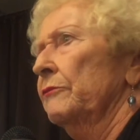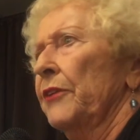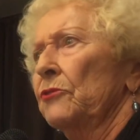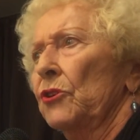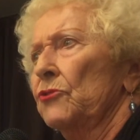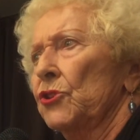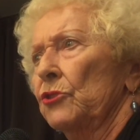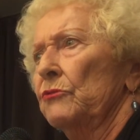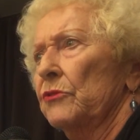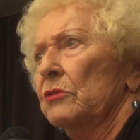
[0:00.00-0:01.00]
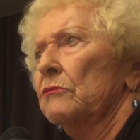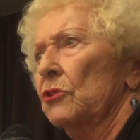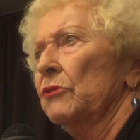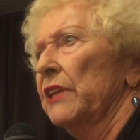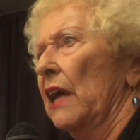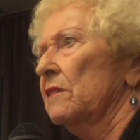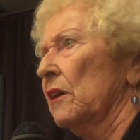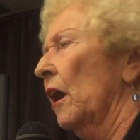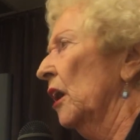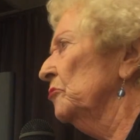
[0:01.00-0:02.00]
photo shoots during that
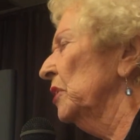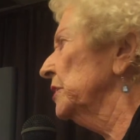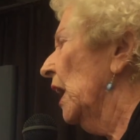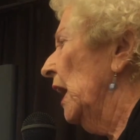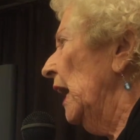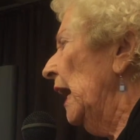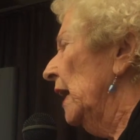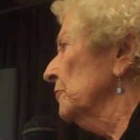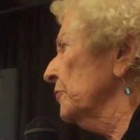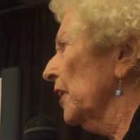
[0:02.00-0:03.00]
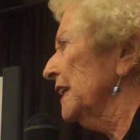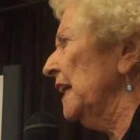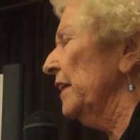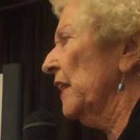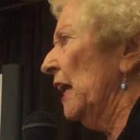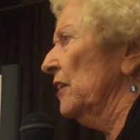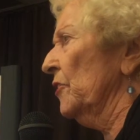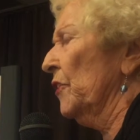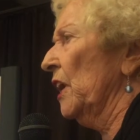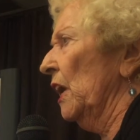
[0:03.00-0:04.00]
time, and finally at the
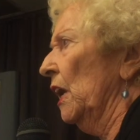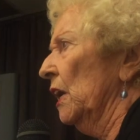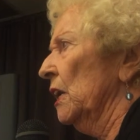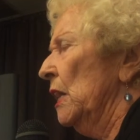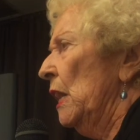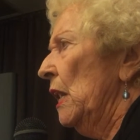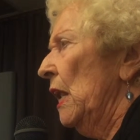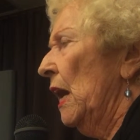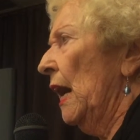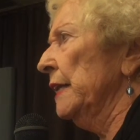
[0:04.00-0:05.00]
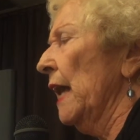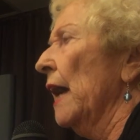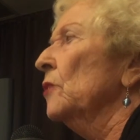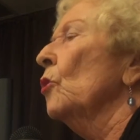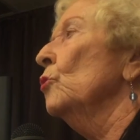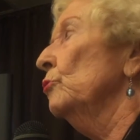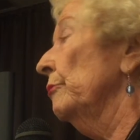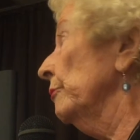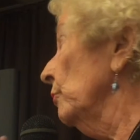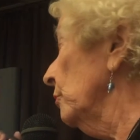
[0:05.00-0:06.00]
end of the year,
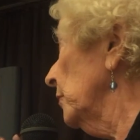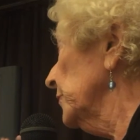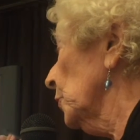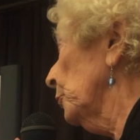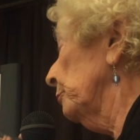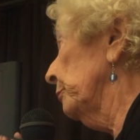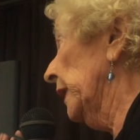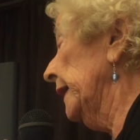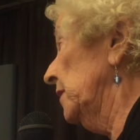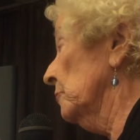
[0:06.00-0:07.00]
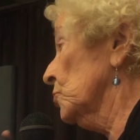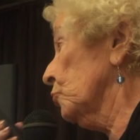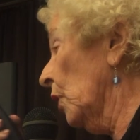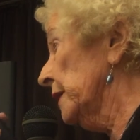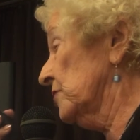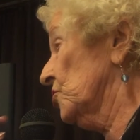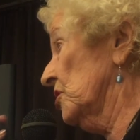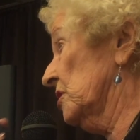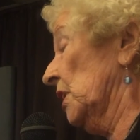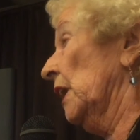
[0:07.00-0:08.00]
at the Palladium, twice
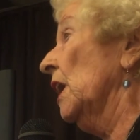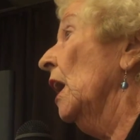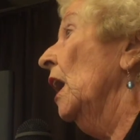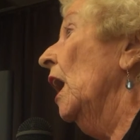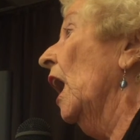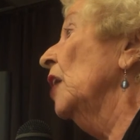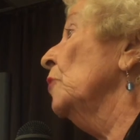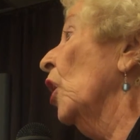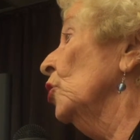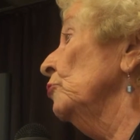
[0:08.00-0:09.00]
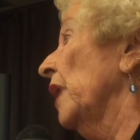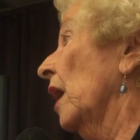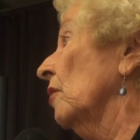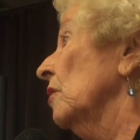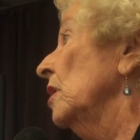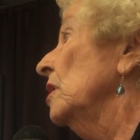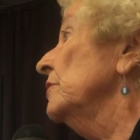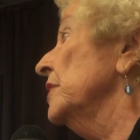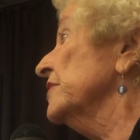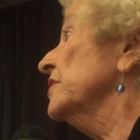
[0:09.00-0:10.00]
she said it, I'm home now.
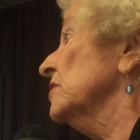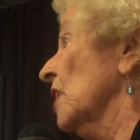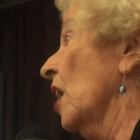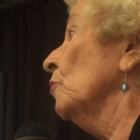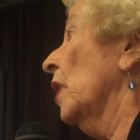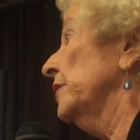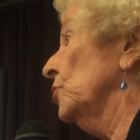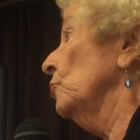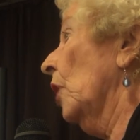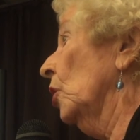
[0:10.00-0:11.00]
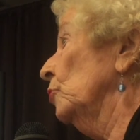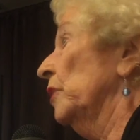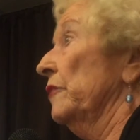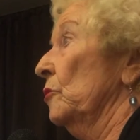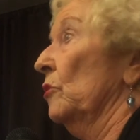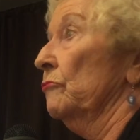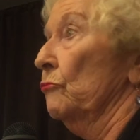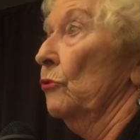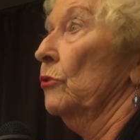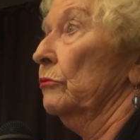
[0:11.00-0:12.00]
This is now my new home, and
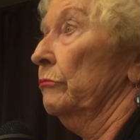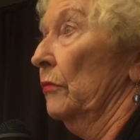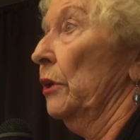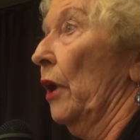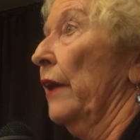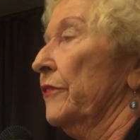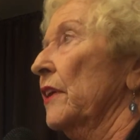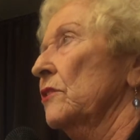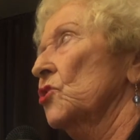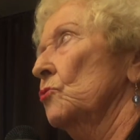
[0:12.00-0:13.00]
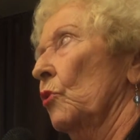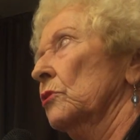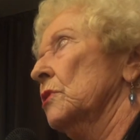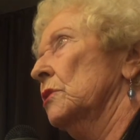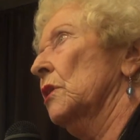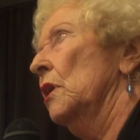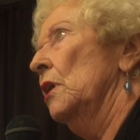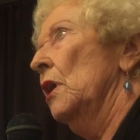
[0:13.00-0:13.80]
everyone roared. You know, I think she wanted